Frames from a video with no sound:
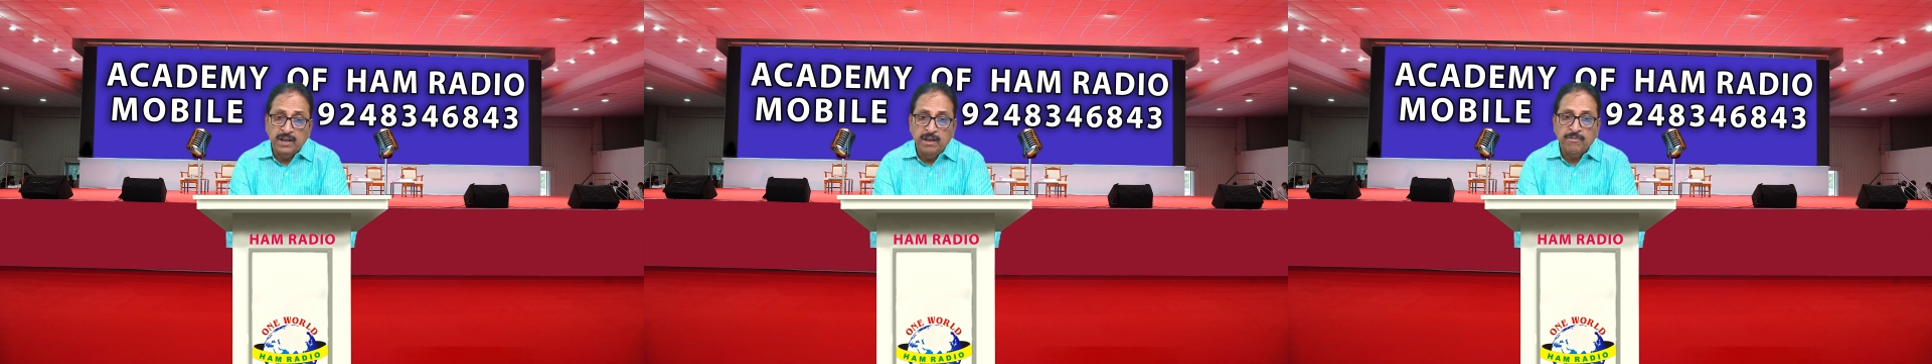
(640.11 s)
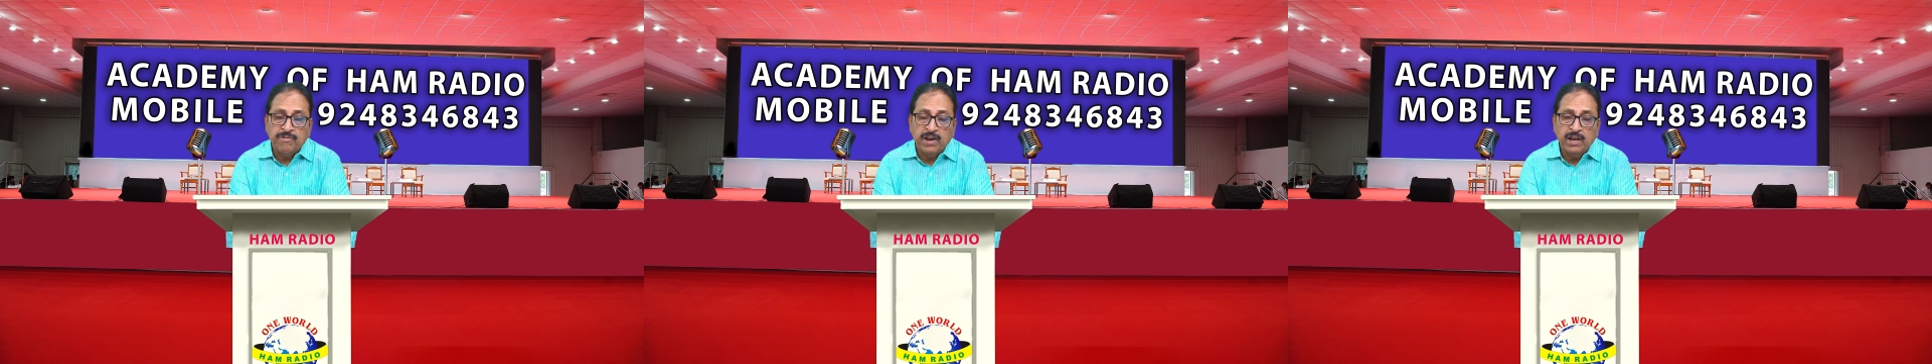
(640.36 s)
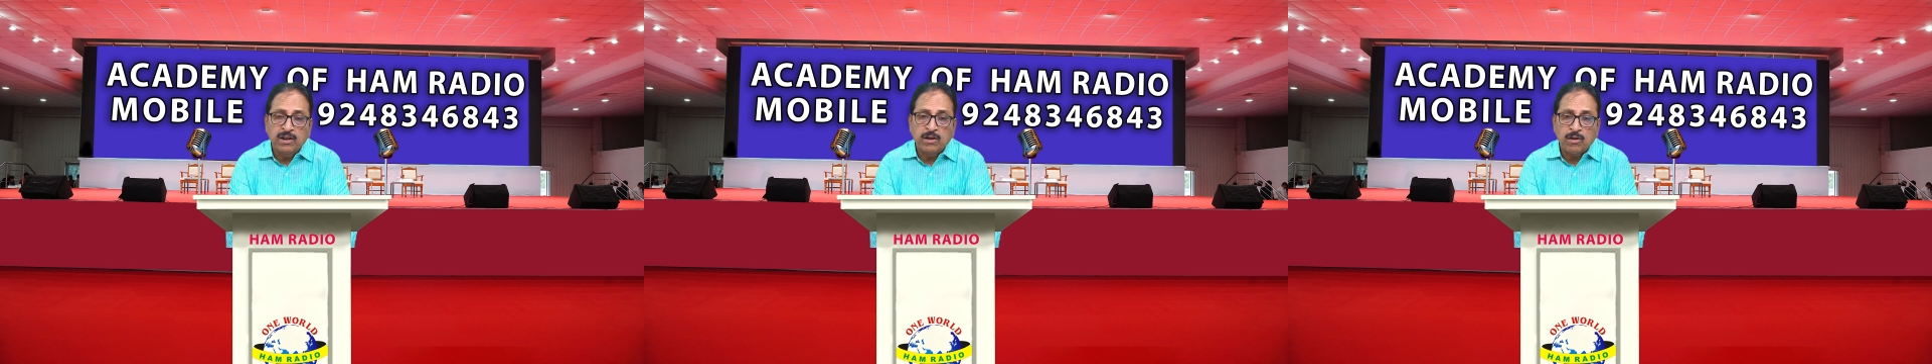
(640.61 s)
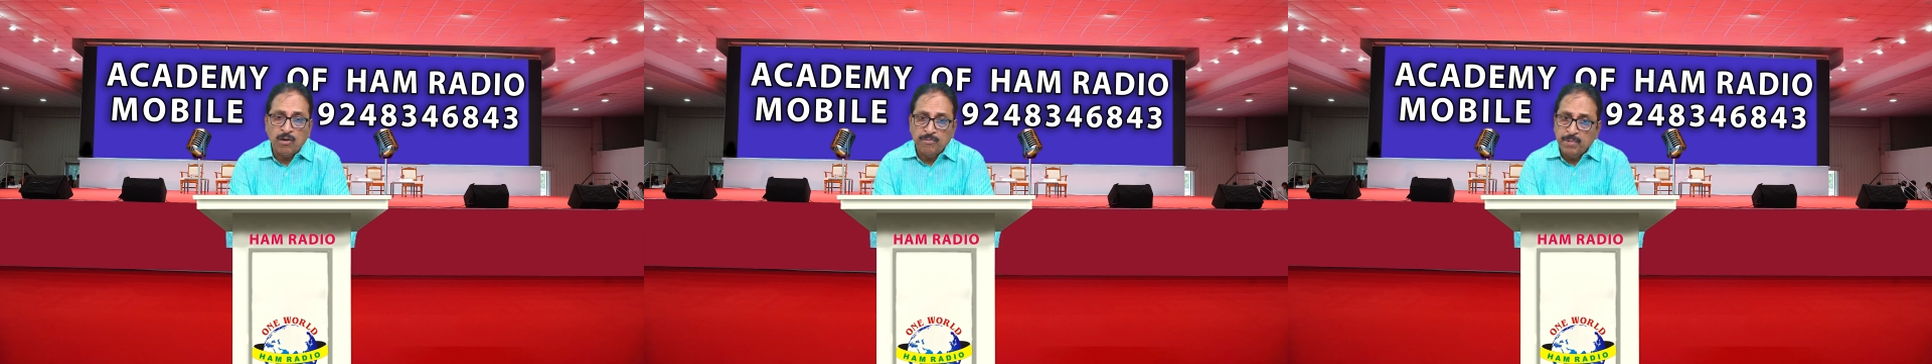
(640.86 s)
different
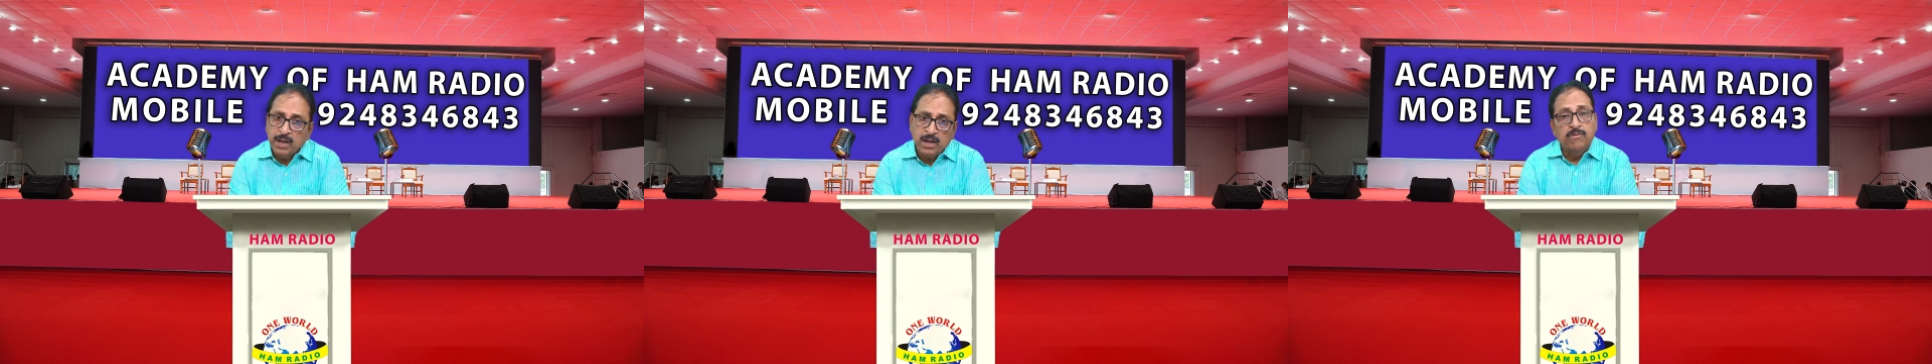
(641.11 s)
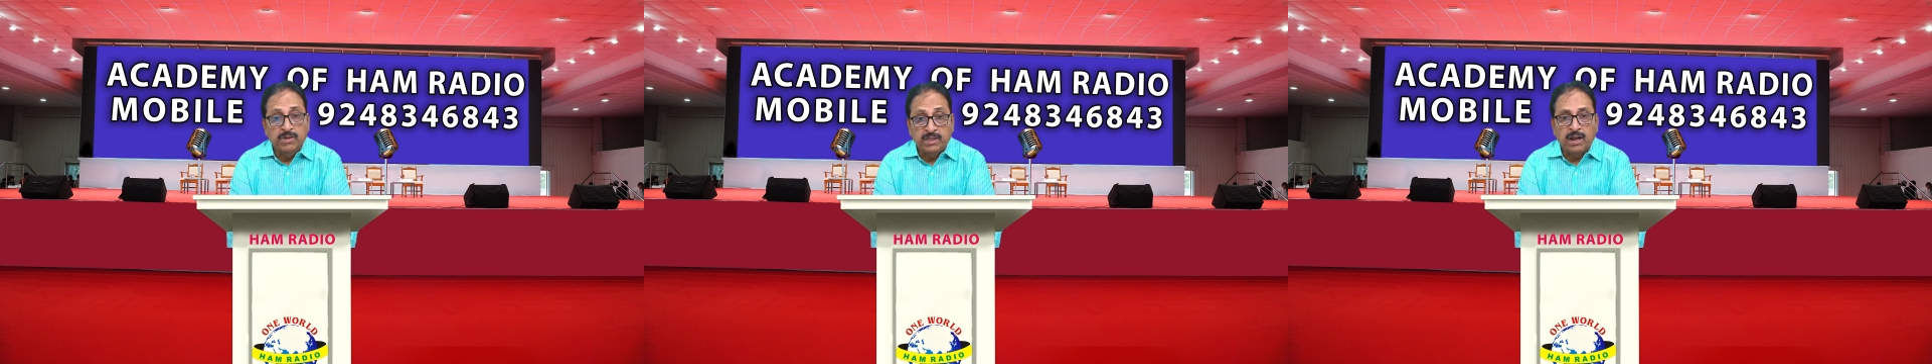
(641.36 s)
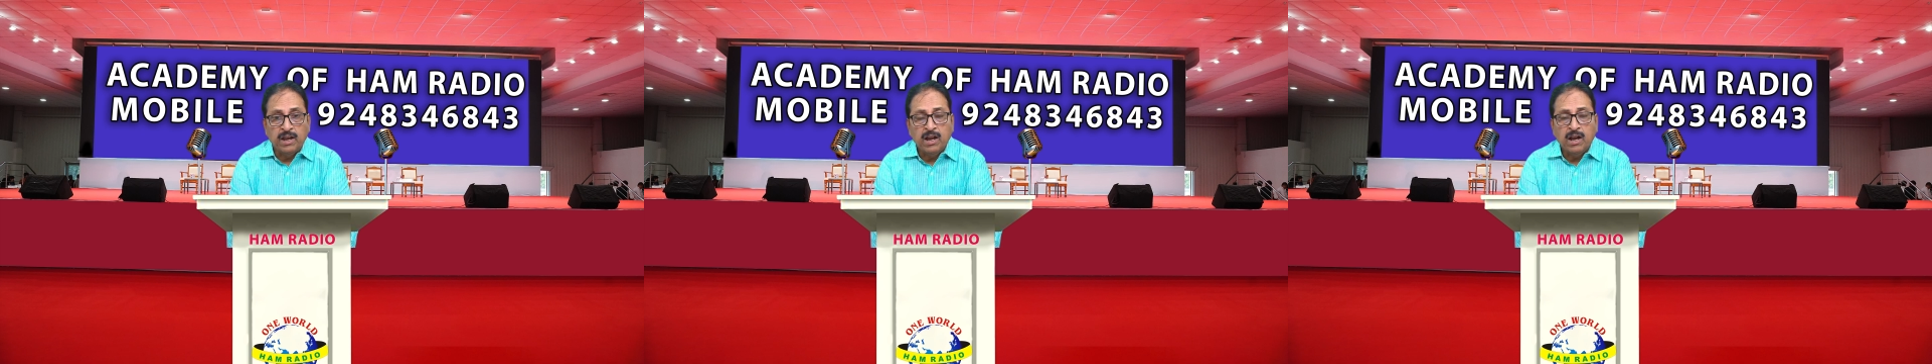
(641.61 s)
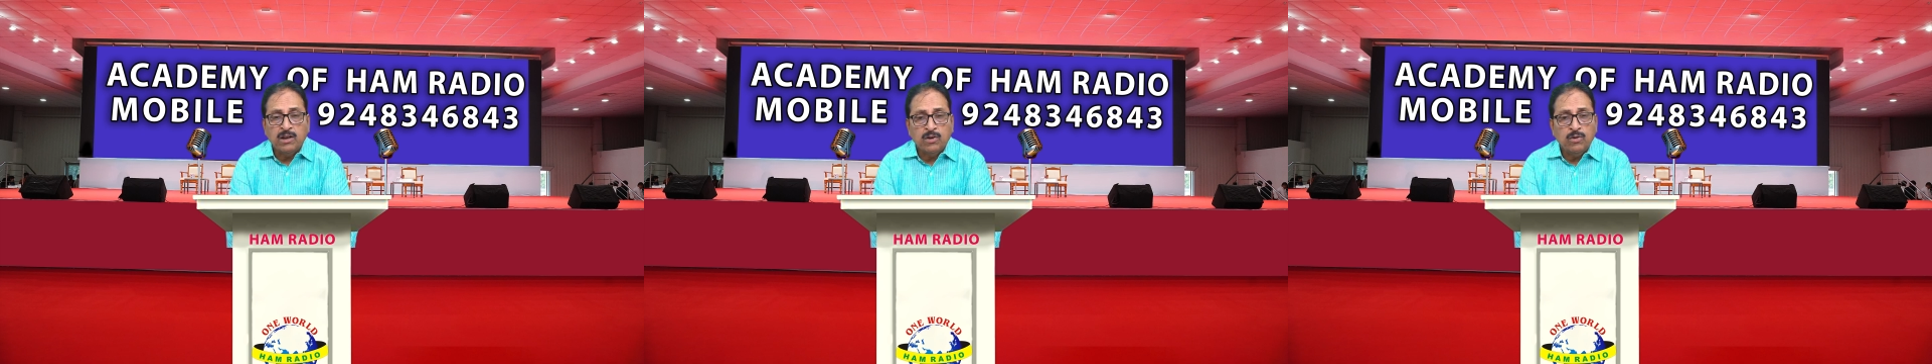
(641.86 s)
topic with
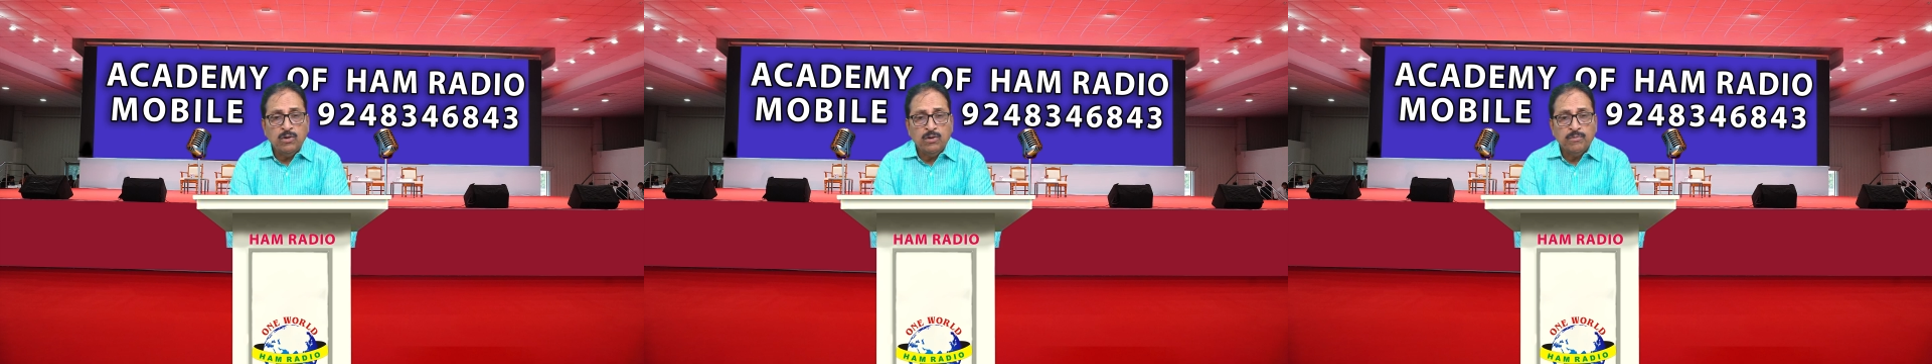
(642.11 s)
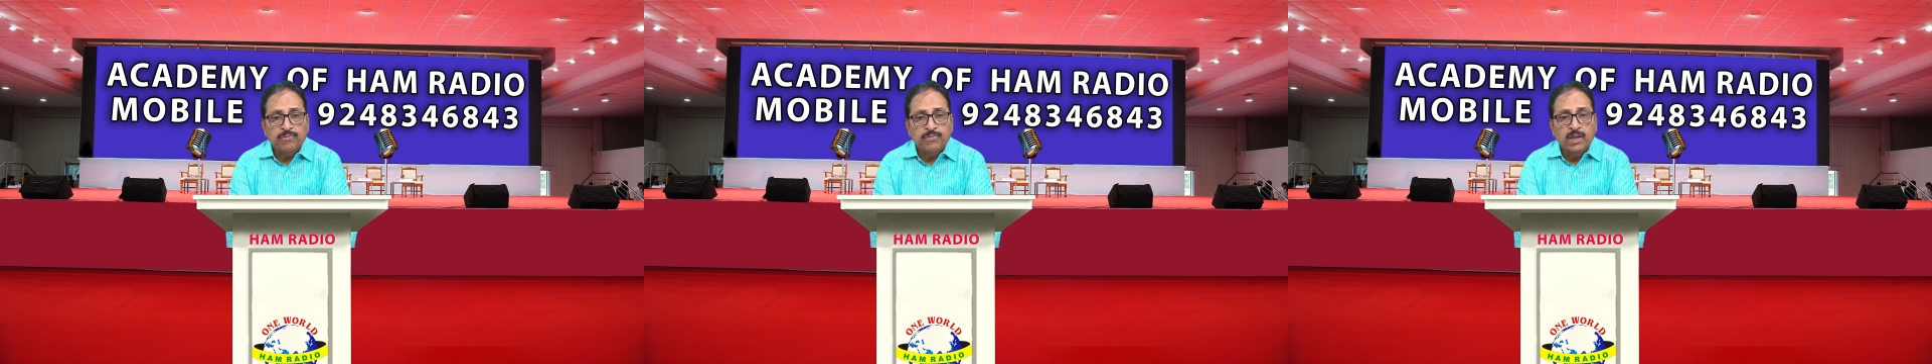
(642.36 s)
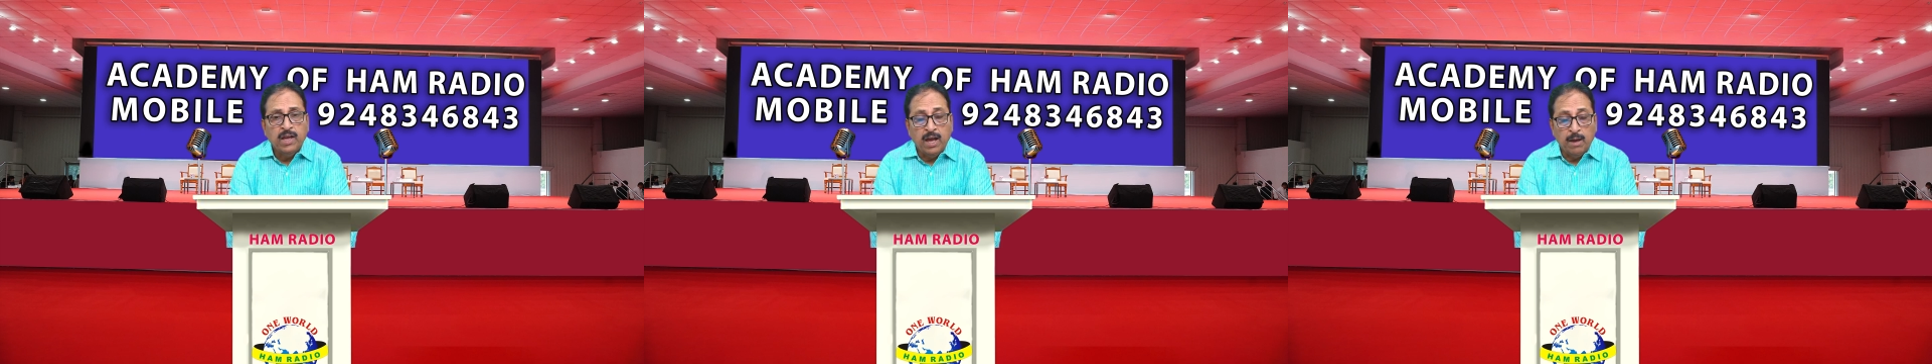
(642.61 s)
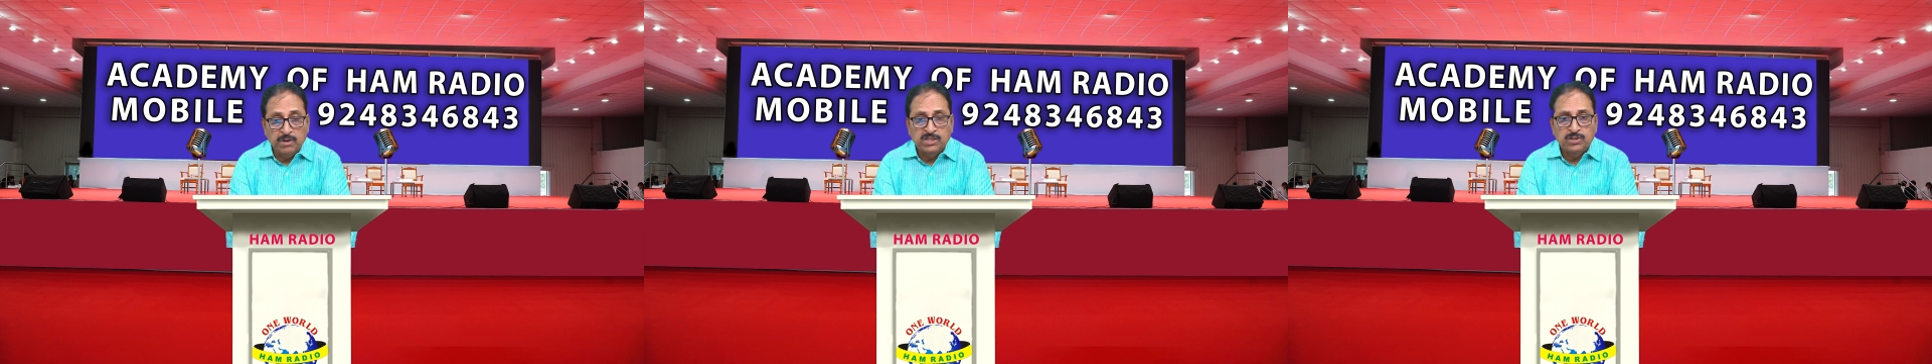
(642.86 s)
regard to
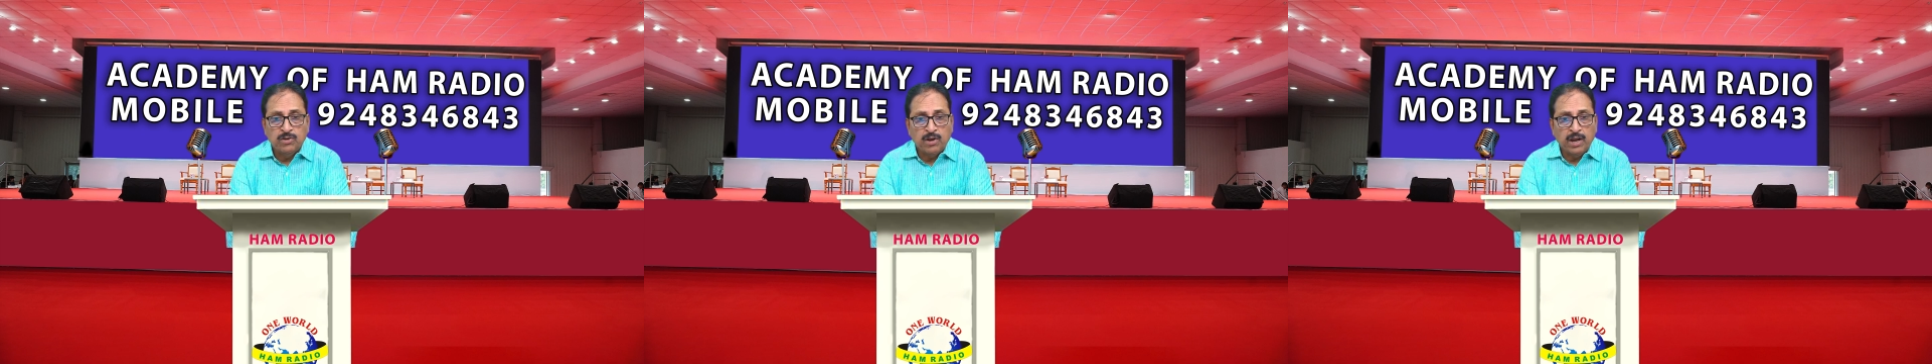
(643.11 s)
amateur